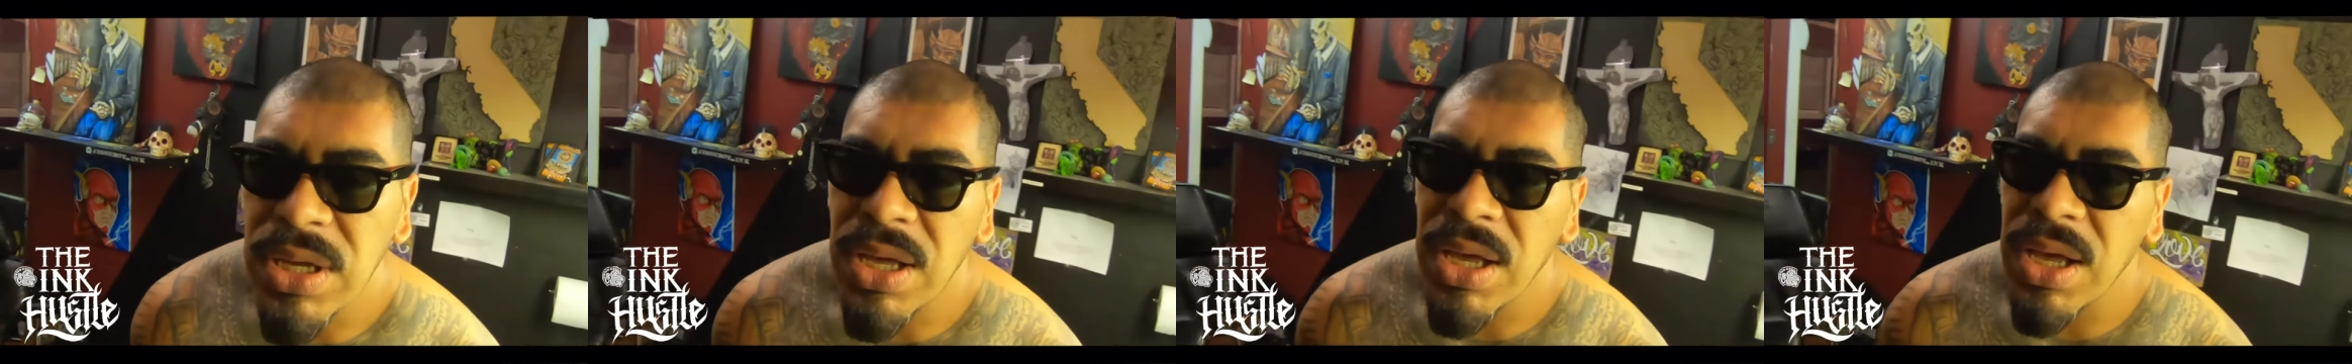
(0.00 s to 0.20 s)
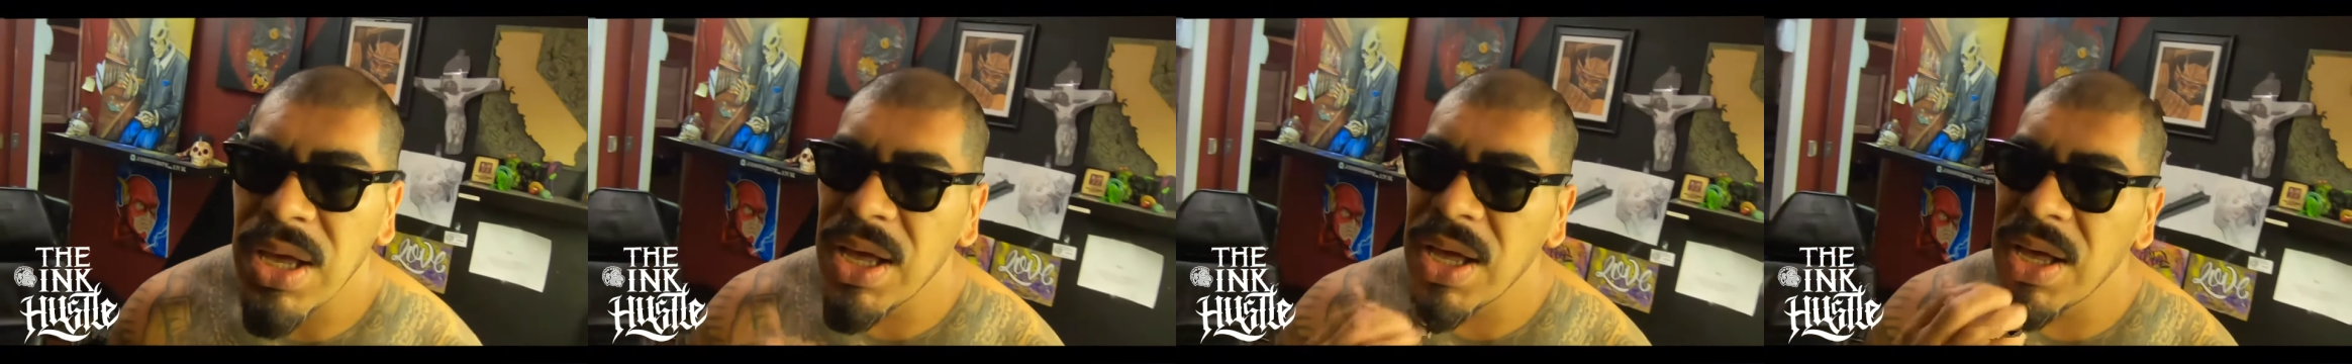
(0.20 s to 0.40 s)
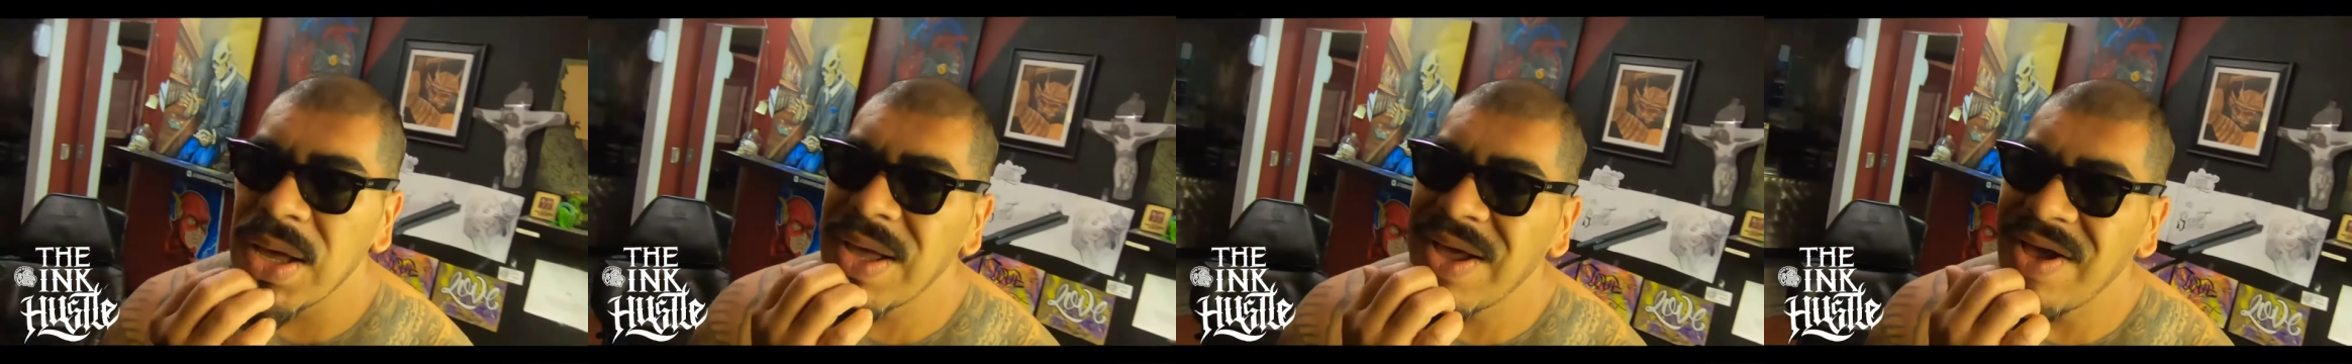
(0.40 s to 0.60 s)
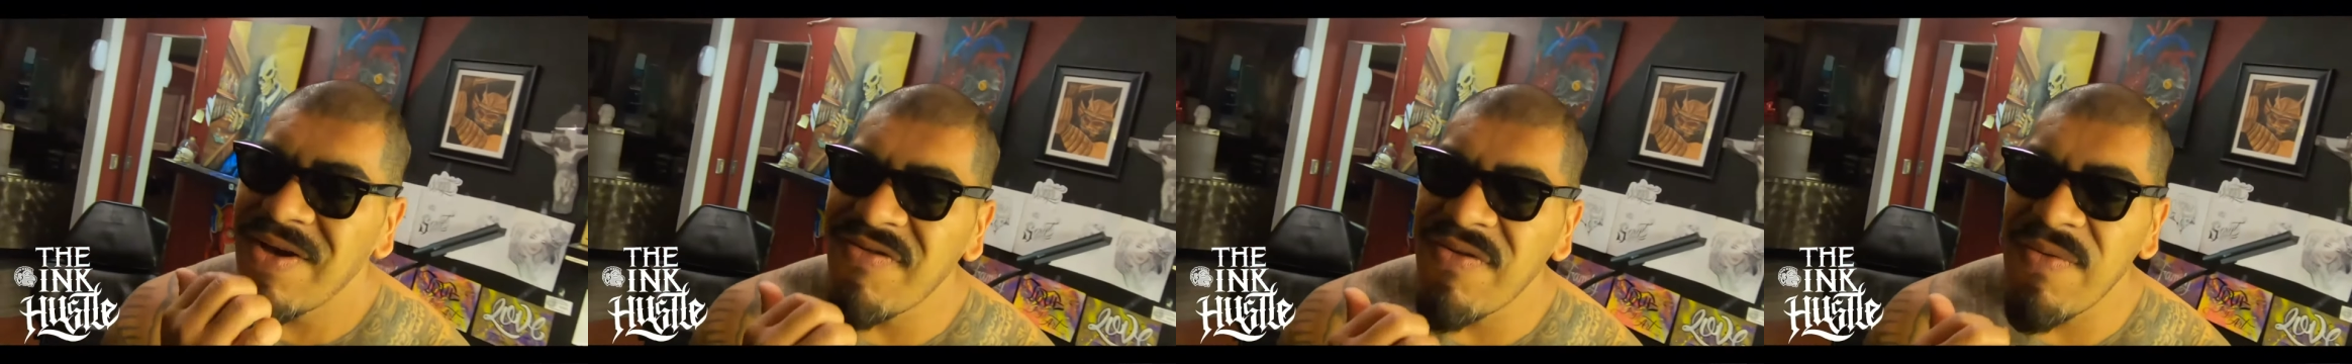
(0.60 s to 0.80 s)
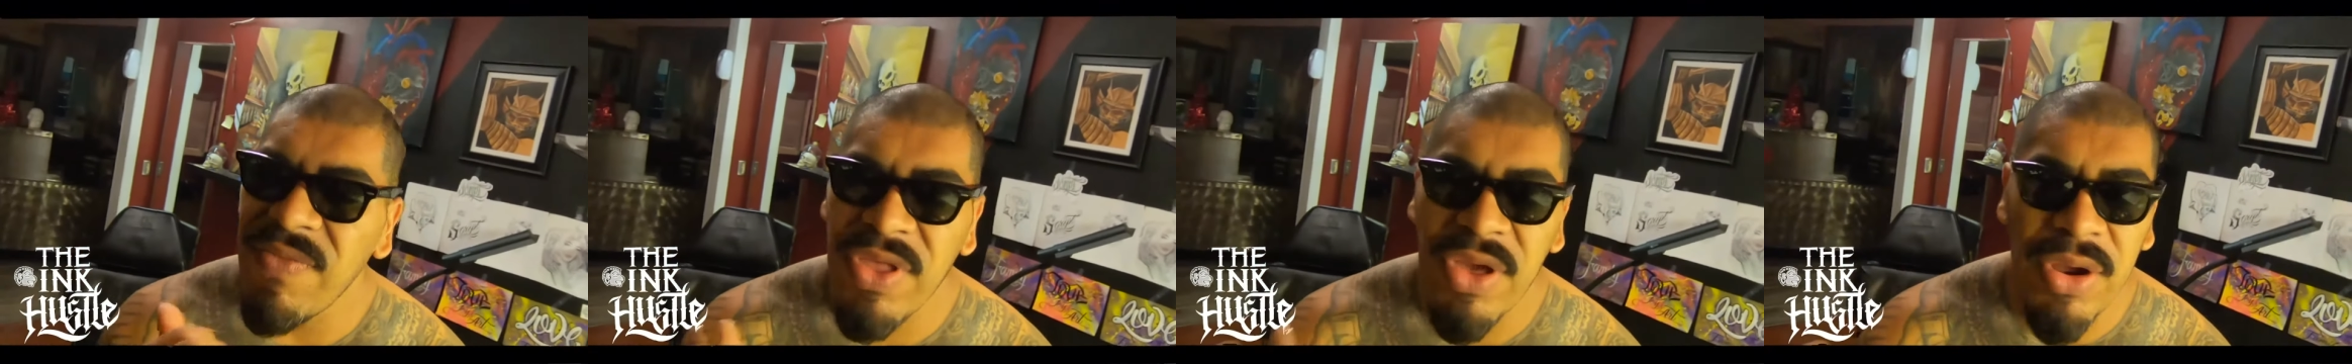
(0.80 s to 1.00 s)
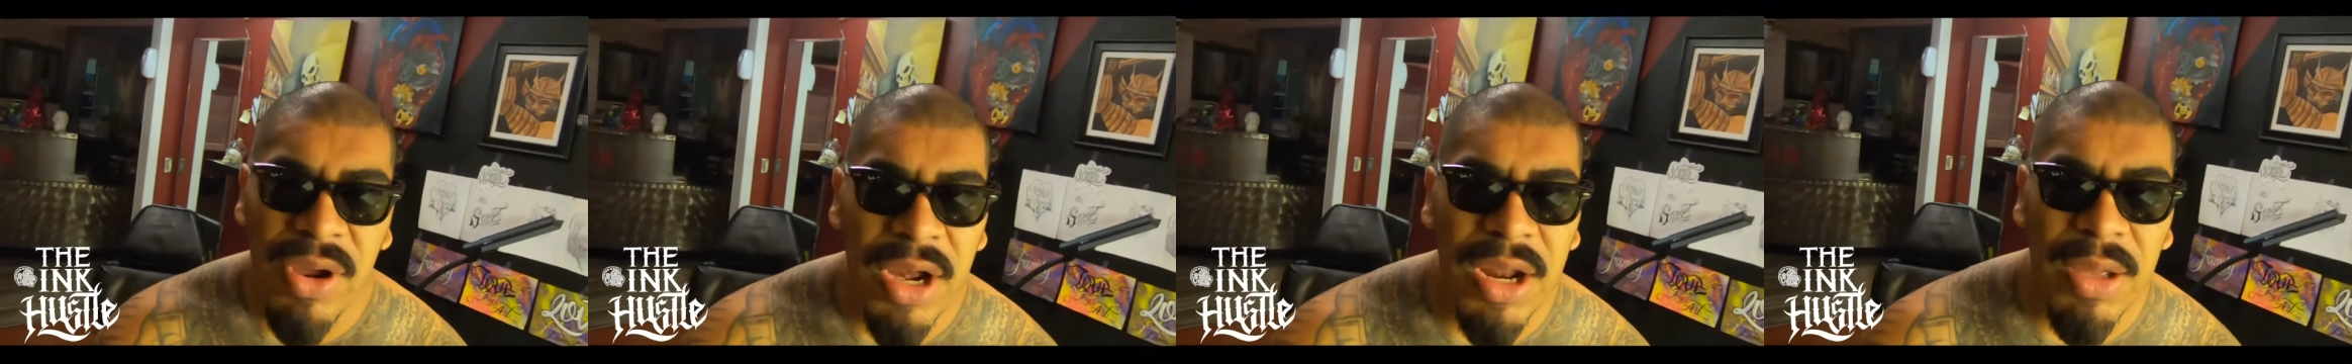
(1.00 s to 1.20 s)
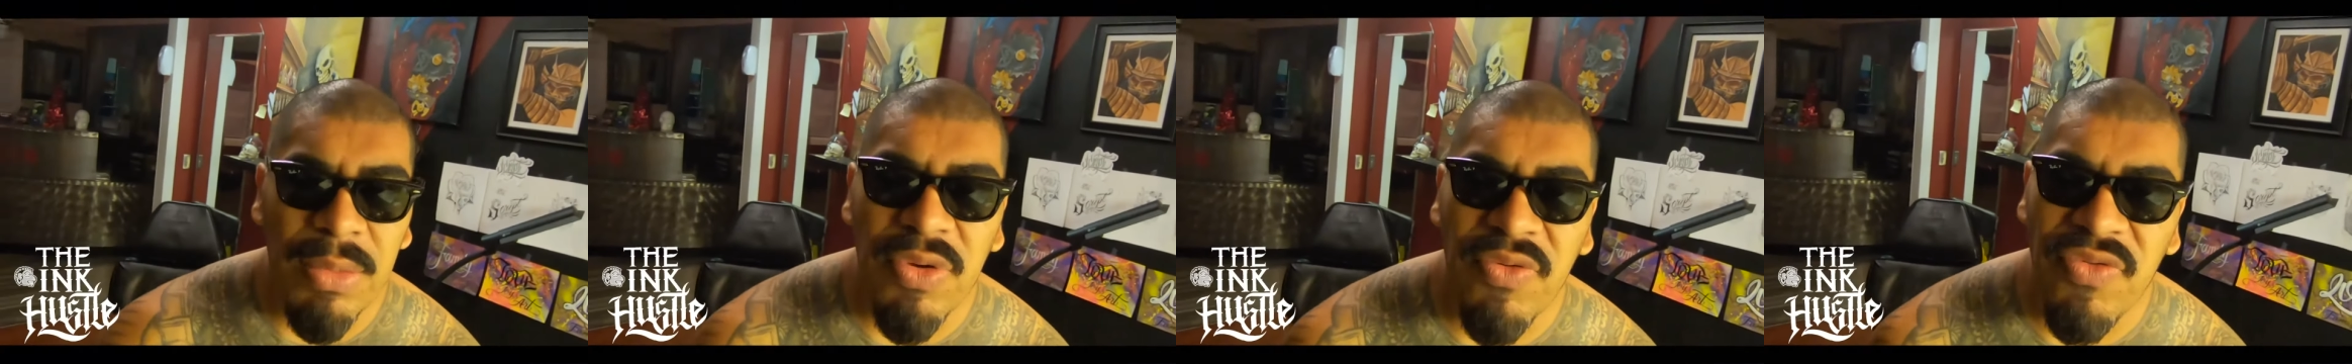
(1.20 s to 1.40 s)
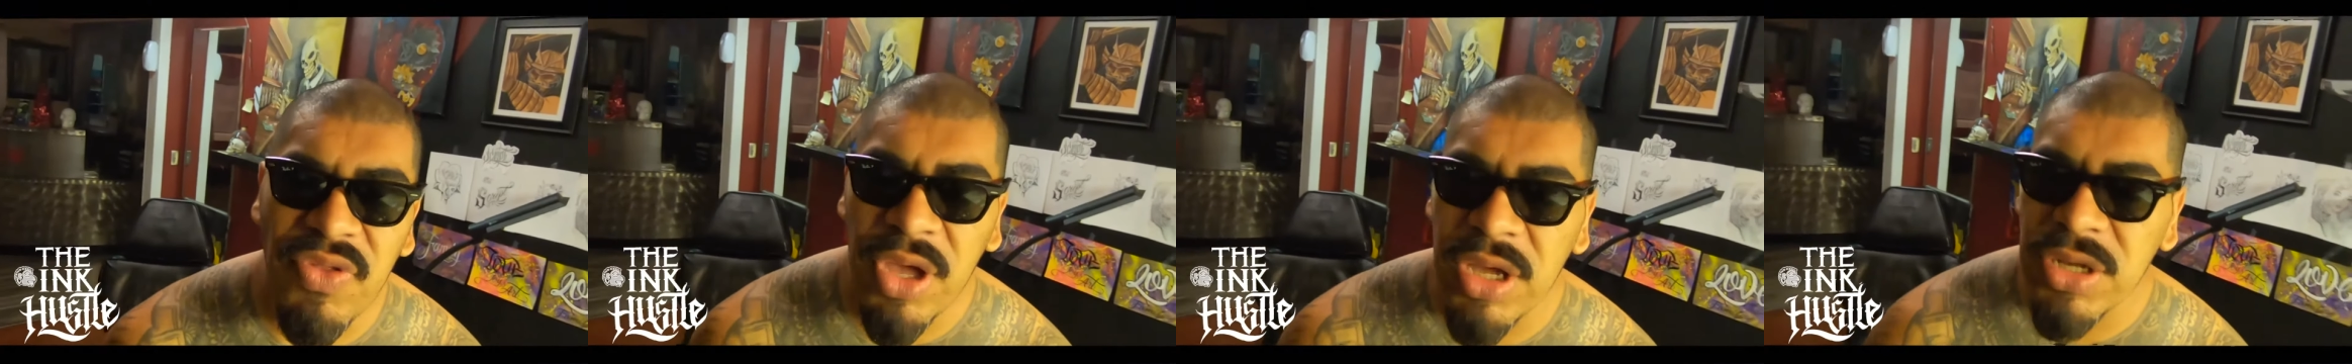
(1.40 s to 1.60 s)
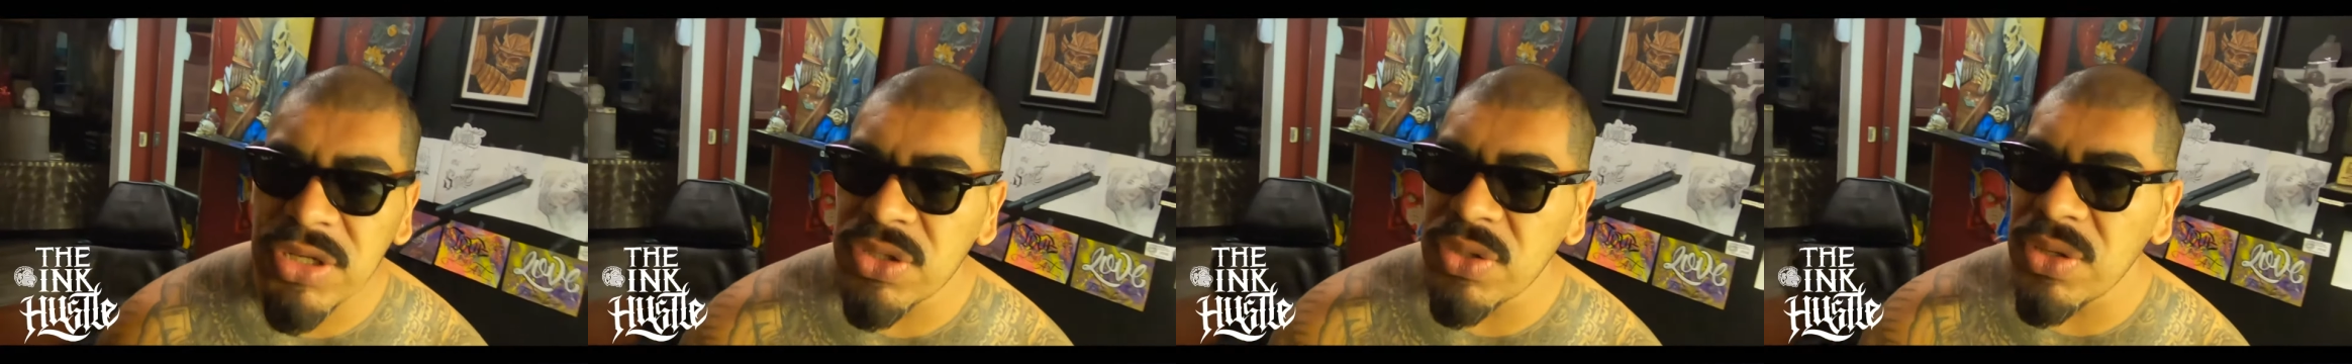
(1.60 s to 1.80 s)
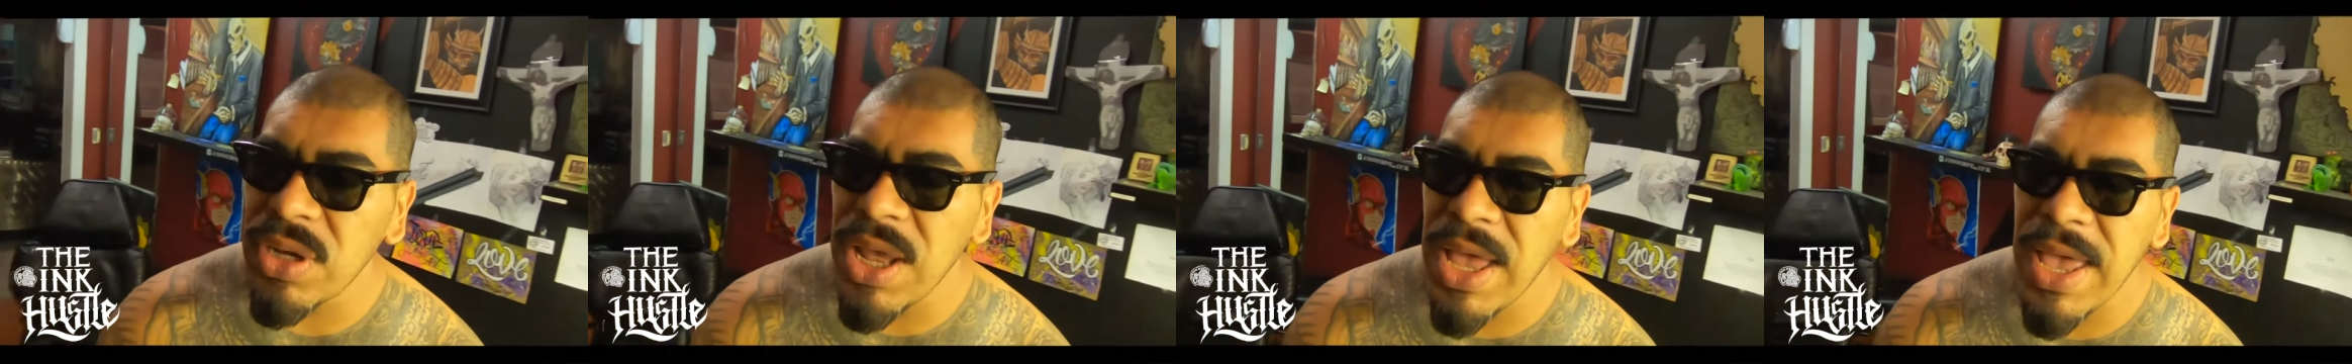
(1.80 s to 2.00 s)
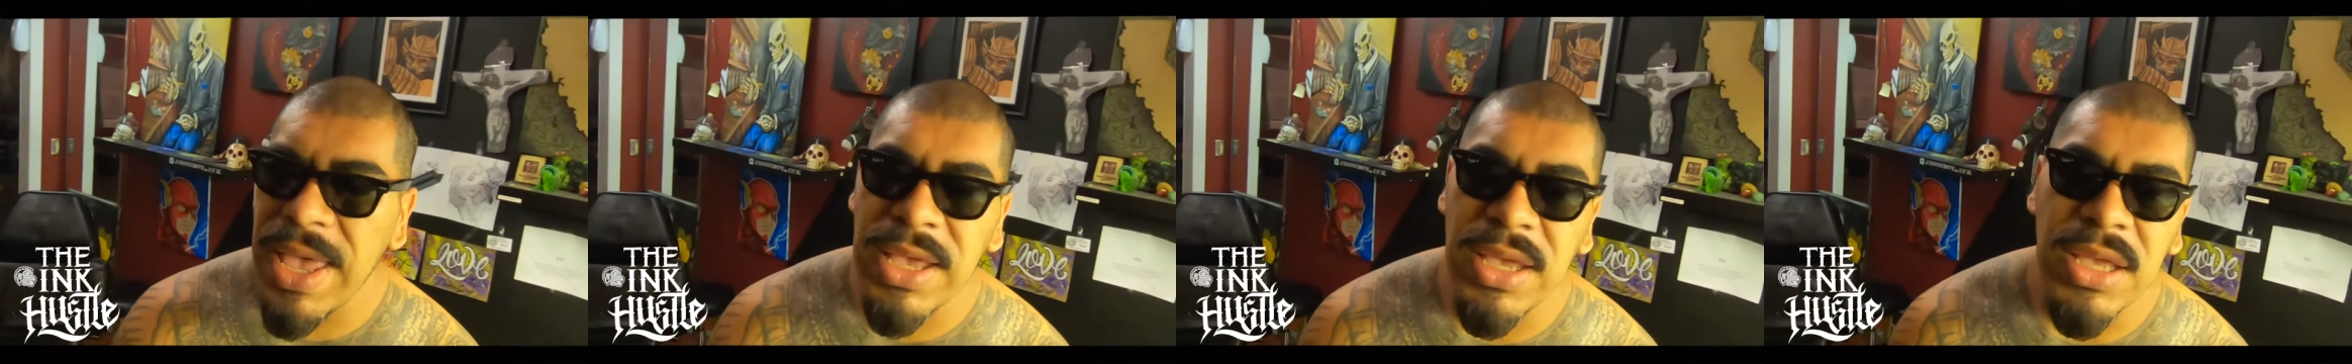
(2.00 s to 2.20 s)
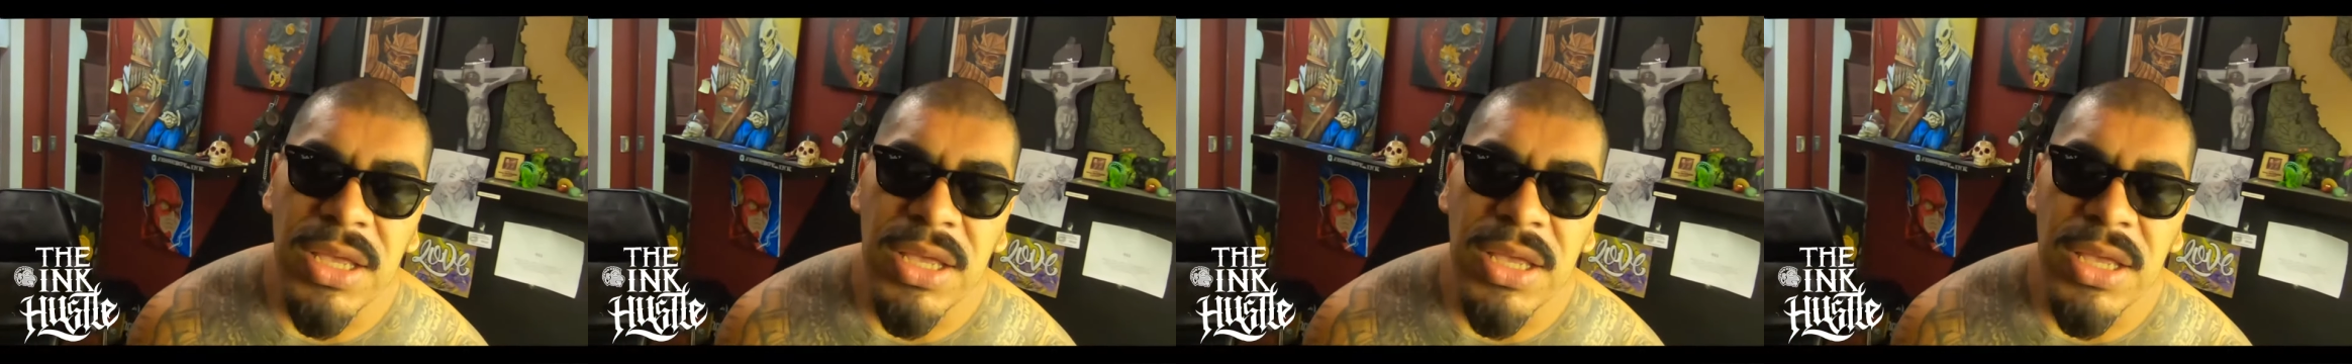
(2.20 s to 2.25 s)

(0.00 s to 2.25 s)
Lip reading: From there on, I moved on to like